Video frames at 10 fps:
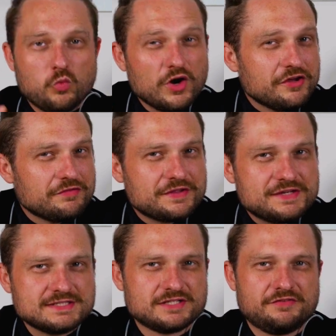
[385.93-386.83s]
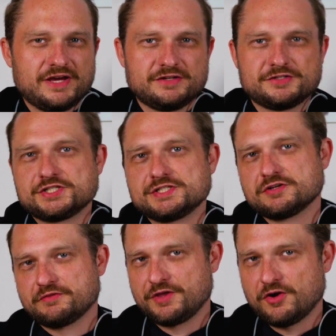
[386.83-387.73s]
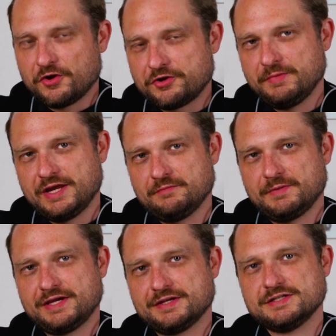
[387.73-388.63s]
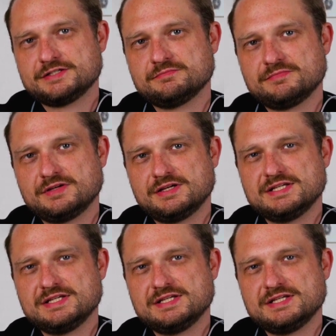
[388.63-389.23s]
One of the disadvantages of the automatic mechanism